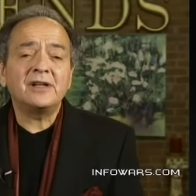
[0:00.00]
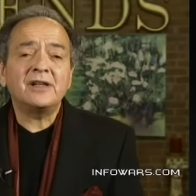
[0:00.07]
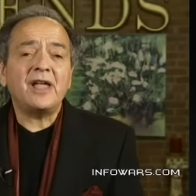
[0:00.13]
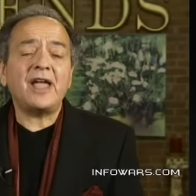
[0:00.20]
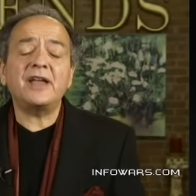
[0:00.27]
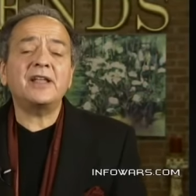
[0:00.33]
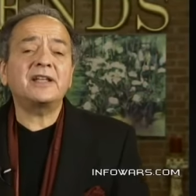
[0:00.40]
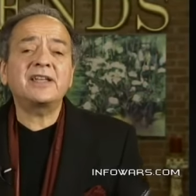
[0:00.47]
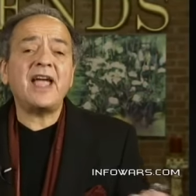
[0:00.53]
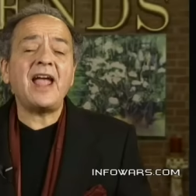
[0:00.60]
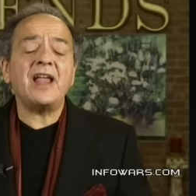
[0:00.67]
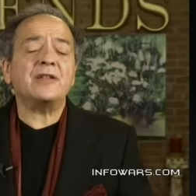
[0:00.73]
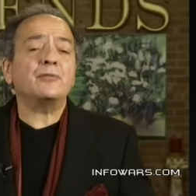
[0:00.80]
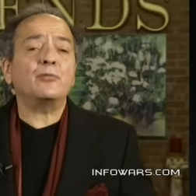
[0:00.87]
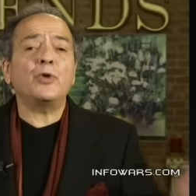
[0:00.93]
And
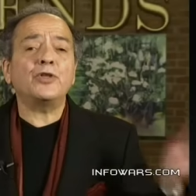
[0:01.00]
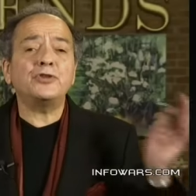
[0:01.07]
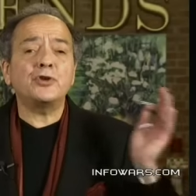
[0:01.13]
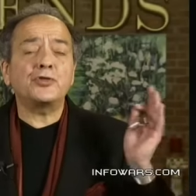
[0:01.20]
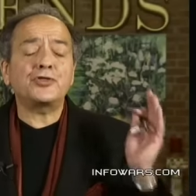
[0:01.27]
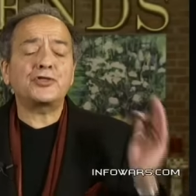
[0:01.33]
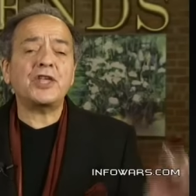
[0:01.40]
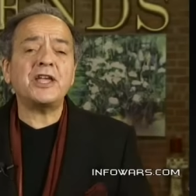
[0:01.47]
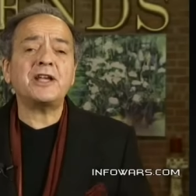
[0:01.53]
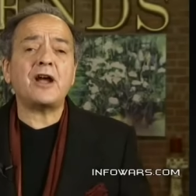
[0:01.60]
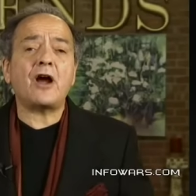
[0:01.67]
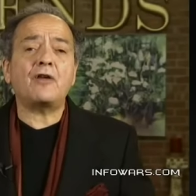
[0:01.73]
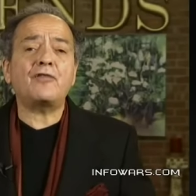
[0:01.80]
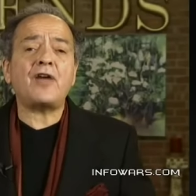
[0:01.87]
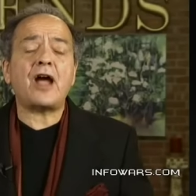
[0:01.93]
again, when you think
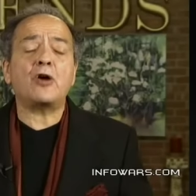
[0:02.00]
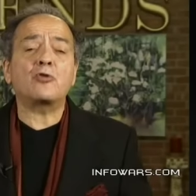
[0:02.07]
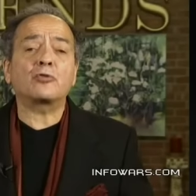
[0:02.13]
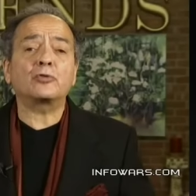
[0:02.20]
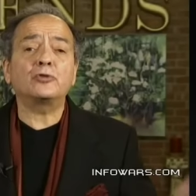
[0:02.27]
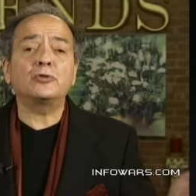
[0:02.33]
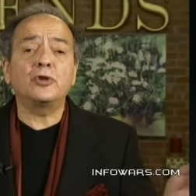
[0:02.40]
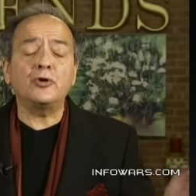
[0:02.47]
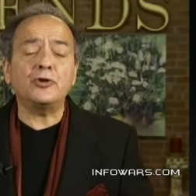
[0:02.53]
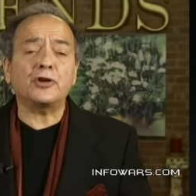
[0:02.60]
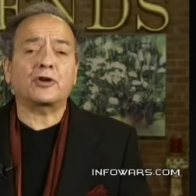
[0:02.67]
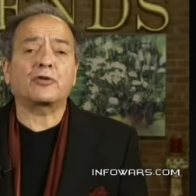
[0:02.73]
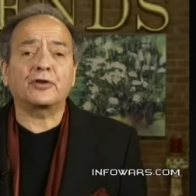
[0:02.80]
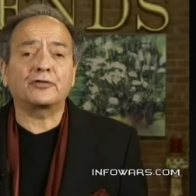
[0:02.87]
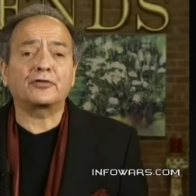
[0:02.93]
of how
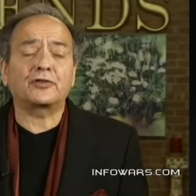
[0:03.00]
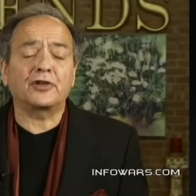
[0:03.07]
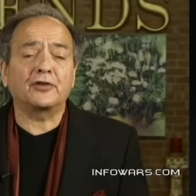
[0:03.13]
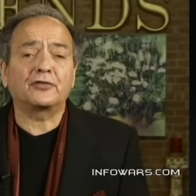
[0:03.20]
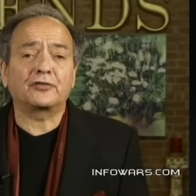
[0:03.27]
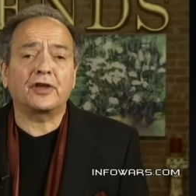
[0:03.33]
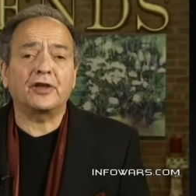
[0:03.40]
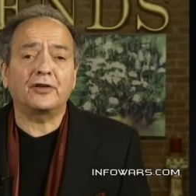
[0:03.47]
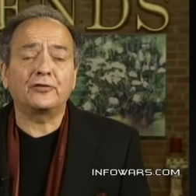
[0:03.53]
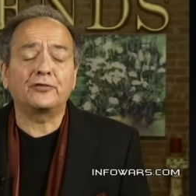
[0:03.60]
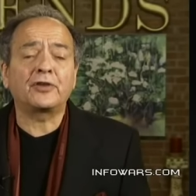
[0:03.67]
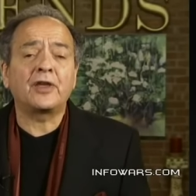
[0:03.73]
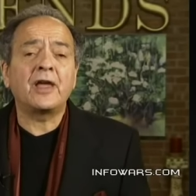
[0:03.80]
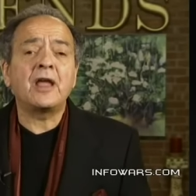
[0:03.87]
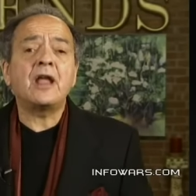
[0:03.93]
ludicrous this
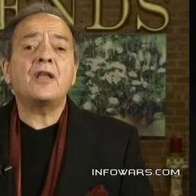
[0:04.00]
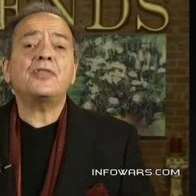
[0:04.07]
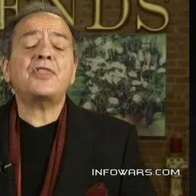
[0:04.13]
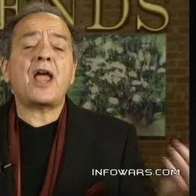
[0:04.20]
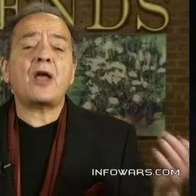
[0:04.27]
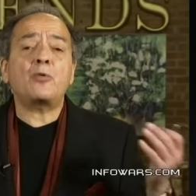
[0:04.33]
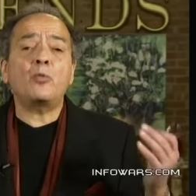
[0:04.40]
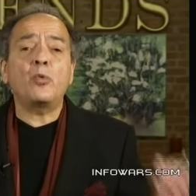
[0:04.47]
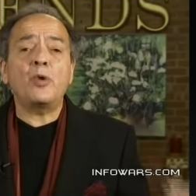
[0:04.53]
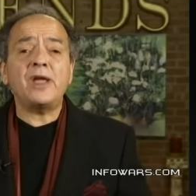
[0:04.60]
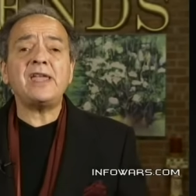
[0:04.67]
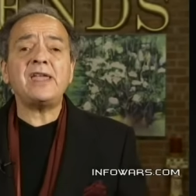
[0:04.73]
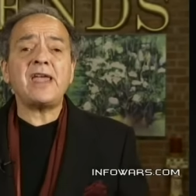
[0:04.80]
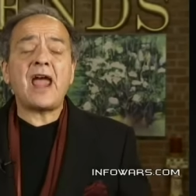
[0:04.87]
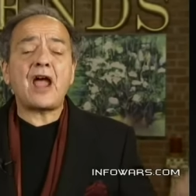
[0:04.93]
is, that
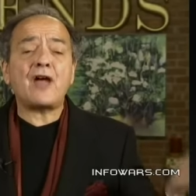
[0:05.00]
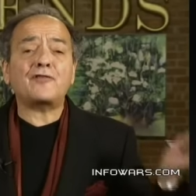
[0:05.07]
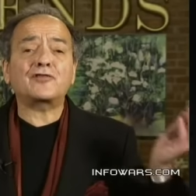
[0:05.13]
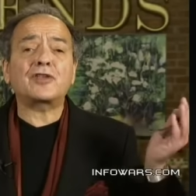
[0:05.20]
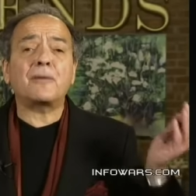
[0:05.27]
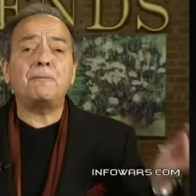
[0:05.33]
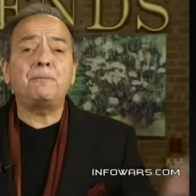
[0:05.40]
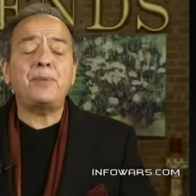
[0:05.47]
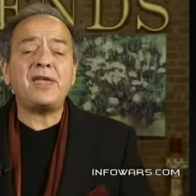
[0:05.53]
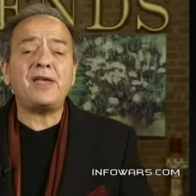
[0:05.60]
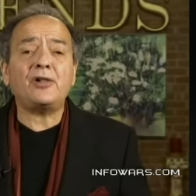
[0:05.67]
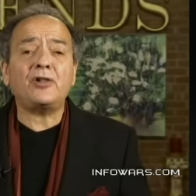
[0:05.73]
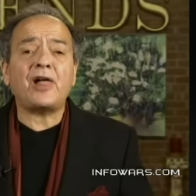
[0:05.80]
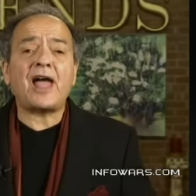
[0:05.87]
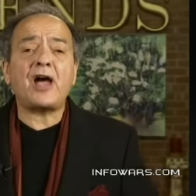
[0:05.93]
we have to
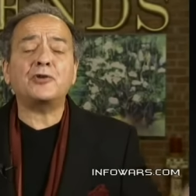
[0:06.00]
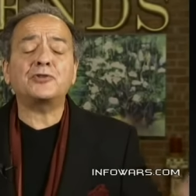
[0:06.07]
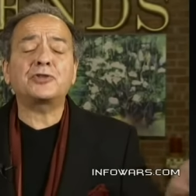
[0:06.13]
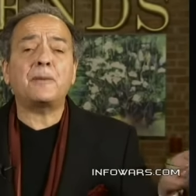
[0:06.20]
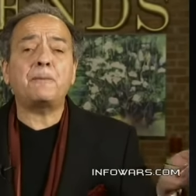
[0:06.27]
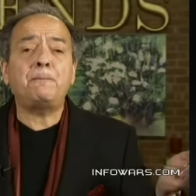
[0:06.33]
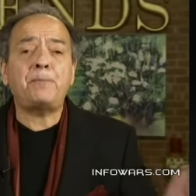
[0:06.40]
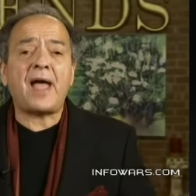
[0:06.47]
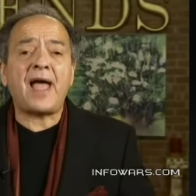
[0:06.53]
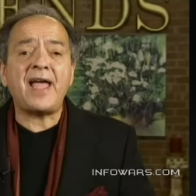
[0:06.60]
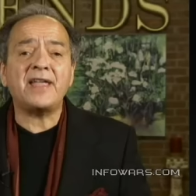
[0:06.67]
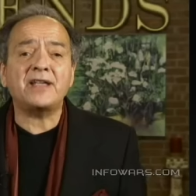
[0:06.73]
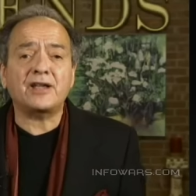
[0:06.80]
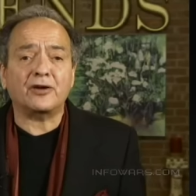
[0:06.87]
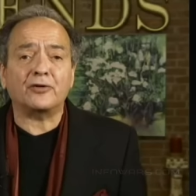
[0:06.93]
bail out the
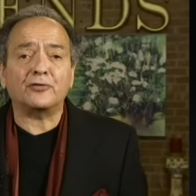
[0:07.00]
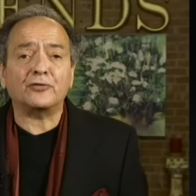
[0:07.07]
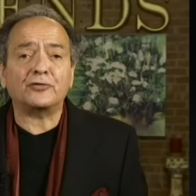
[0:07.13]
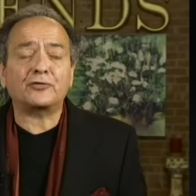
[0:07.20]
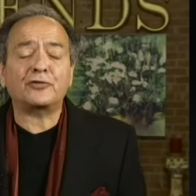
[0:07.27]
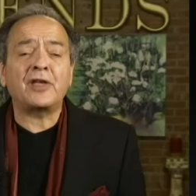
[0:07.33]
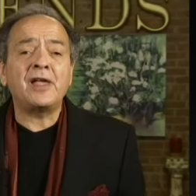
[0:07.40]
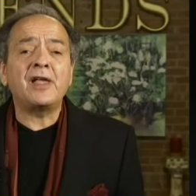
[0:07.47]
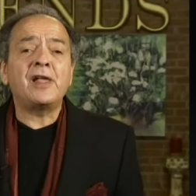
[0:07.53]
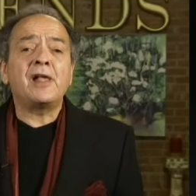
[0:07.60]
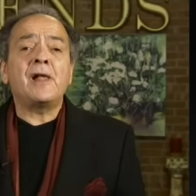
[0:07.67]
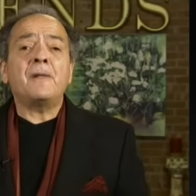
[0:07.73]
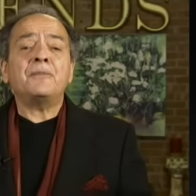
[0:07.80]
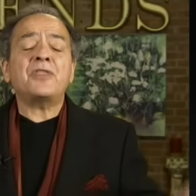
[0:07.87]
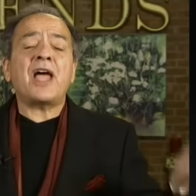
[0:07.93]
bankers,
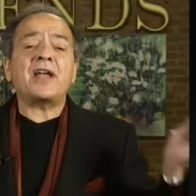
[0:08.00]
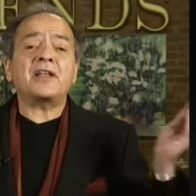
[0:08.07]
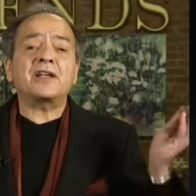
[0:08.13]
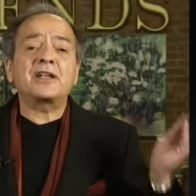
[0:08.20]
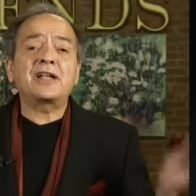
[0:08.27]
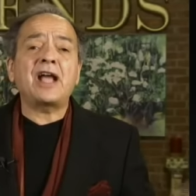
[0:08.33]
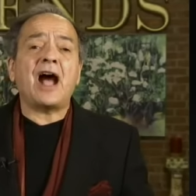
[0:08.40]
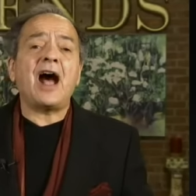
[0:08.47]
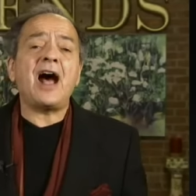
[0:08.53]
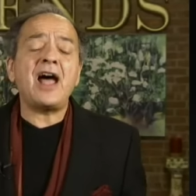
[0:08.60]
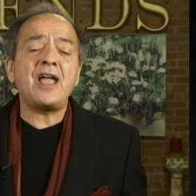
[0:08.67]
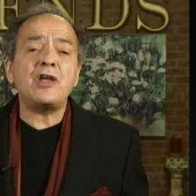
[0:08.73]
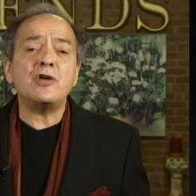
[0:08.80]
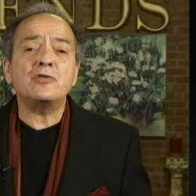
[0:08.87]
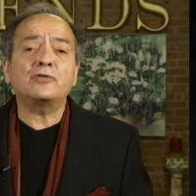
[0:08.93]
that a
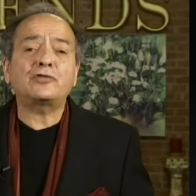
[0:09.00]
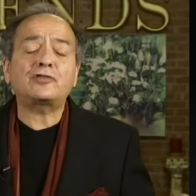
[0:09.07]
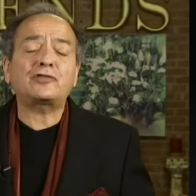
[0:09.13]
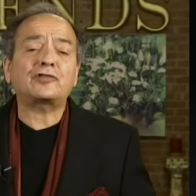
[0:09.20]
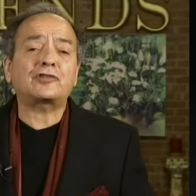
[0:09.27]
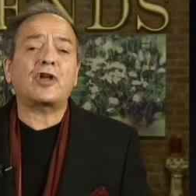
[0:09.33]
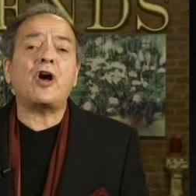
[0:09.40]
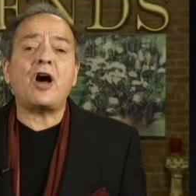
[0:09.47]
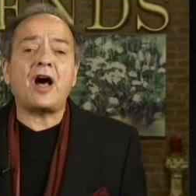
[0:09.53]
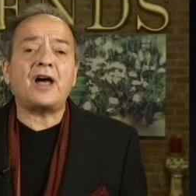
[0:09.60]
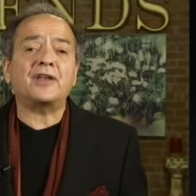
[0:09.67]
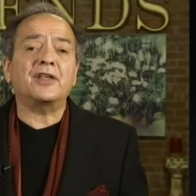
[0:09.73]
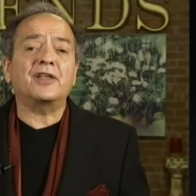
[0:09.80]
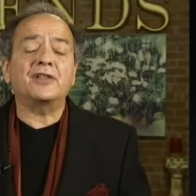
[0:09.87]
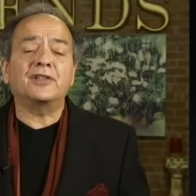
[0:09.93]
guy who
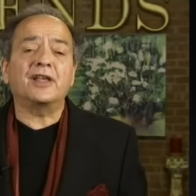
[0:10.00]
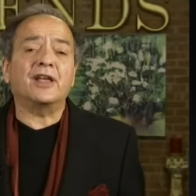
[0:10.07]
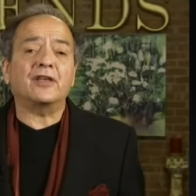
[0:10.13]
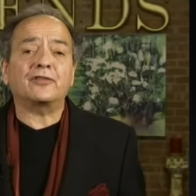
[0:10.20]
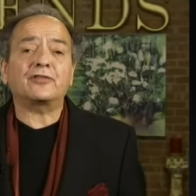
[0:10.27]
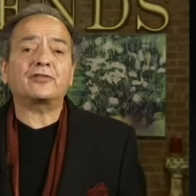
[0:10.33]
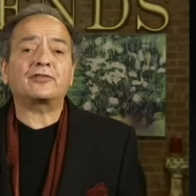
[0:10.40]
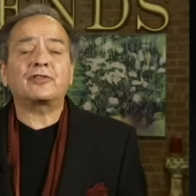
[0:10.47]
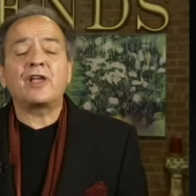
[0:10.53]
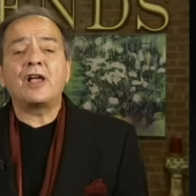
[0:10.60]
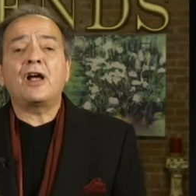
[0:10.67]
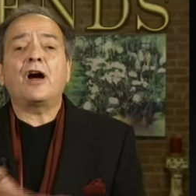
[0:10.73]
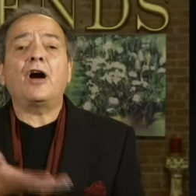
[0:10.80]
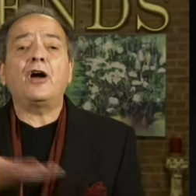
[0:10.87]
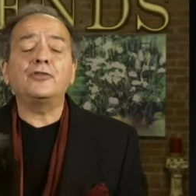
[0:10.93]
started this
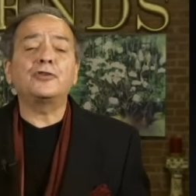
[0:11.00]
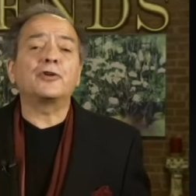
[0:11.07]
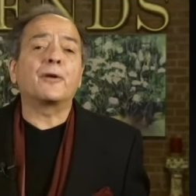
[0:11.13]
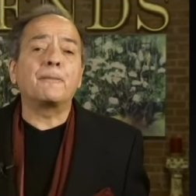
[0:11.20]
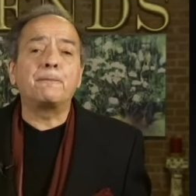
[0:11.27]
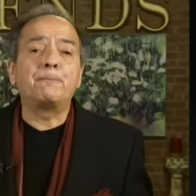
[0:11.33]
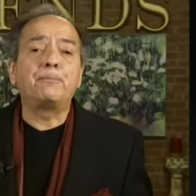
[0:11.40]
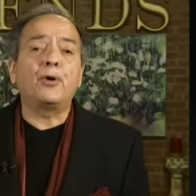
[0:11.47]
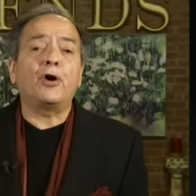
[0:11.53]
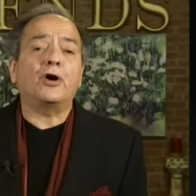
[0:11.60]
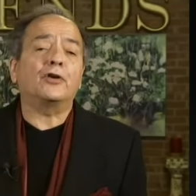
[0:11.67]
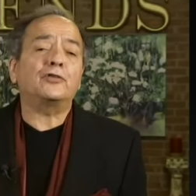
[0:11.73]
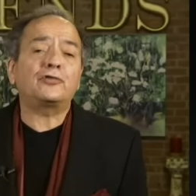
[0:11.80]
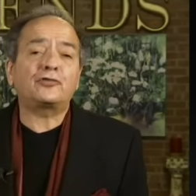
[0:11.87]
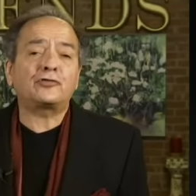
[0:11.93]
under
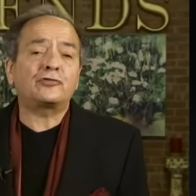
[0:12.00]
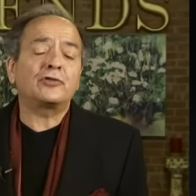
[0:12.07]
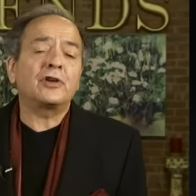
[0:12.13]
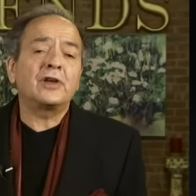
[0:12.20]
Bush,